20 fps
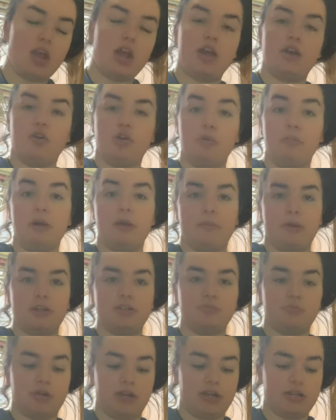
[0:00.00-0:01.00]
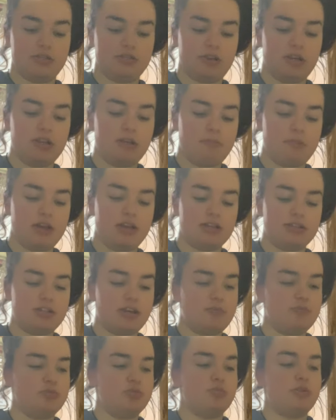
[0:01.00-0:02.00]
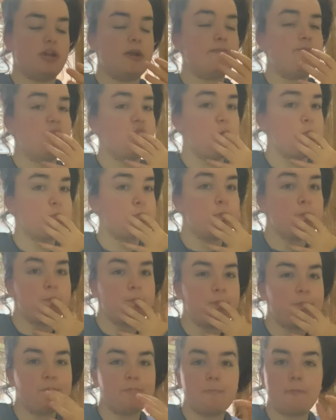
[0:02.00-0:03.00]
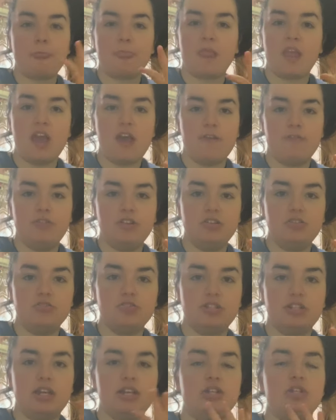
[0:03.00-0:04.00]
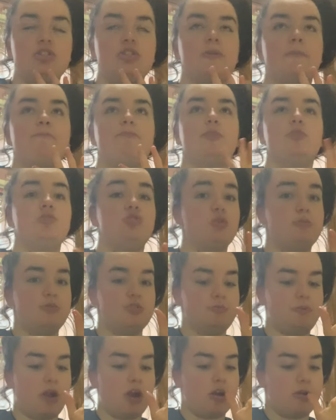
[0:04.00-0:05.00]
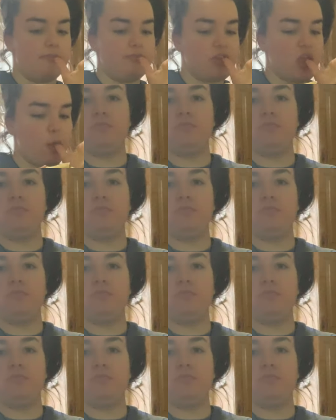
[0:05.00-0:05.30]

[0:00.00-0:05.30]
and go buy batch bread and then make a sandwich with it. Everything just tastes so much better.